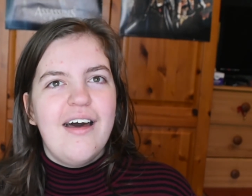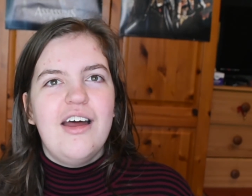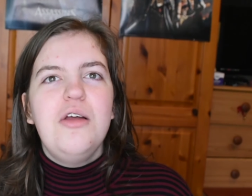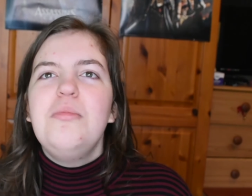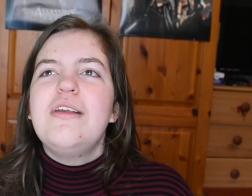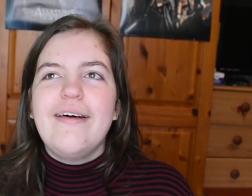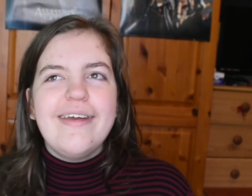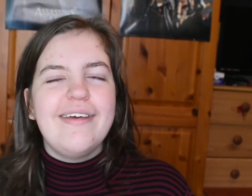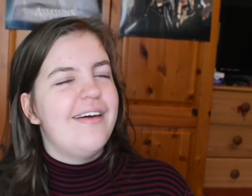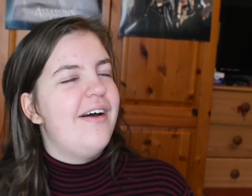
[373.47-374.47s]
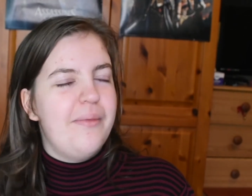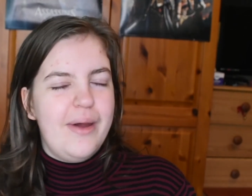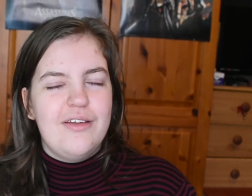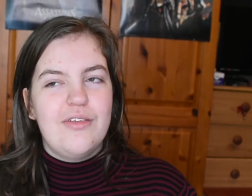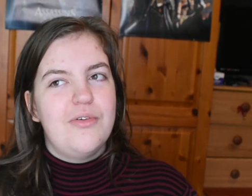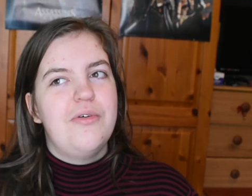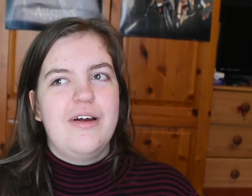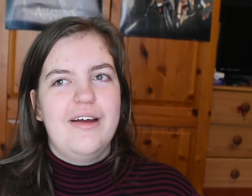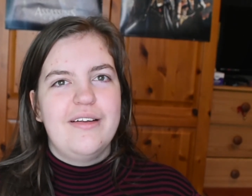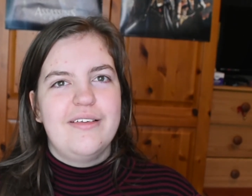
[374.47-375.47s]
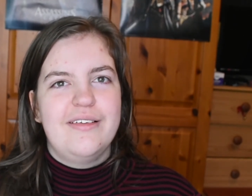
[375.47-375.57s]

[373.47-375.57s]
And I'm lucky that I went and saw it.